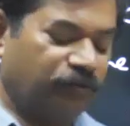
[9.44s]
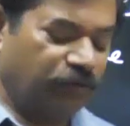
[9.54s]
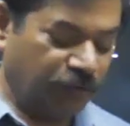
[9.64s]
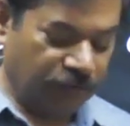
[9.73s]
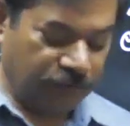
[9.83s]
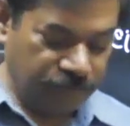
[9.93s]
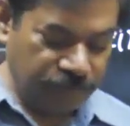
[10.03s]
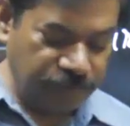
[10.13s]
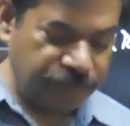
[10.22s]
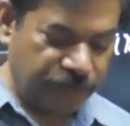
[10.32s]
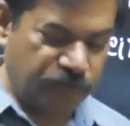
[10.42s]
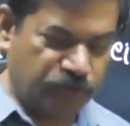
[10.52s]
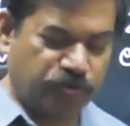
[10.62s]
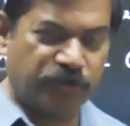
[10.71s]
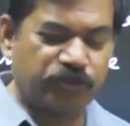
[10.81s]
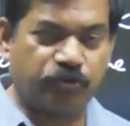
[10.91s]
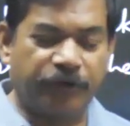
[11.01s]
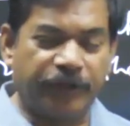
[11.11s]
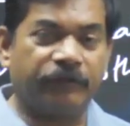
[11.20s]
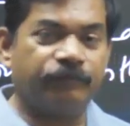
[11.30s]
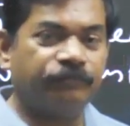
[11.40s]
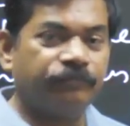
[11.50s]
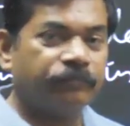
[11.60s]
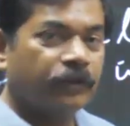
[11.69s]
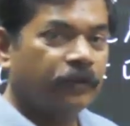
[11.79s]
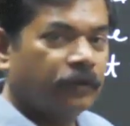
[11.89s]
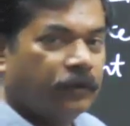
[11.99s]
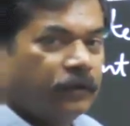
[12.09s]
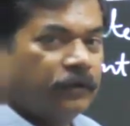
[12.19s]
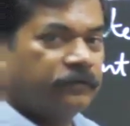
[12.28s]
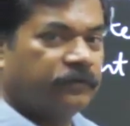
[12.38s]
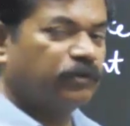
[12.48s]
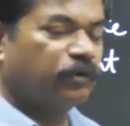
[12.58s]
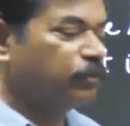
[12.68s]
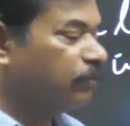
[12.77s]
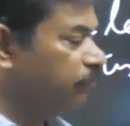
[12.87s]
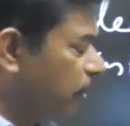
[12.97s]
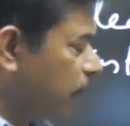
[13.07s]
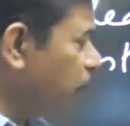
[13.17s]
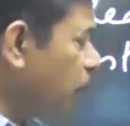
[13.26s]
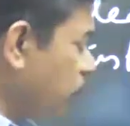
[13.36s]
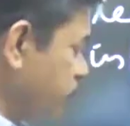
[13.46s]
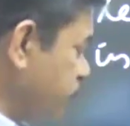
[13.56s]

So, students, today there's one more